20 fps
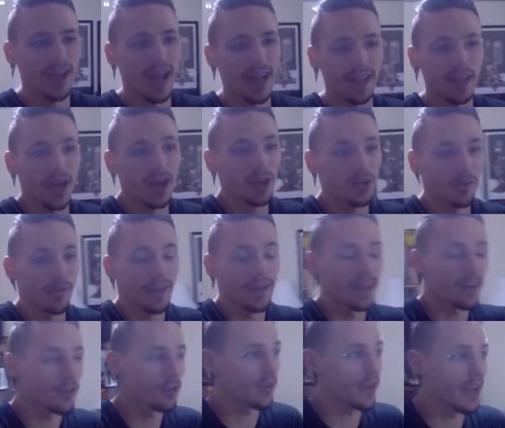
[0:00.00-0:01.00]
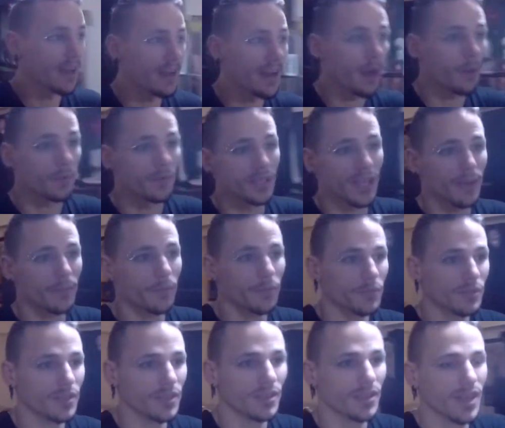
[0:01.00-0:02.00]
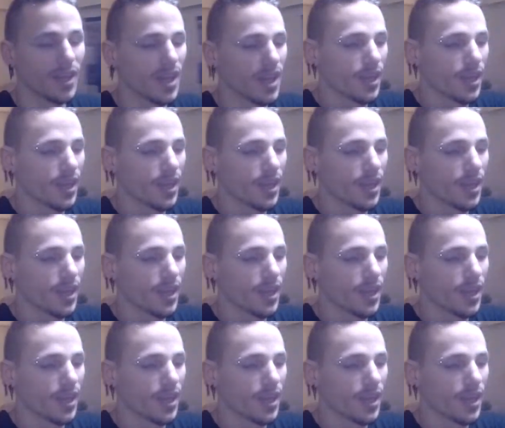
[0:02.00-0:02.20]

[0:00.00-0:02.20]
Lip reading: I got great internet. I was able to,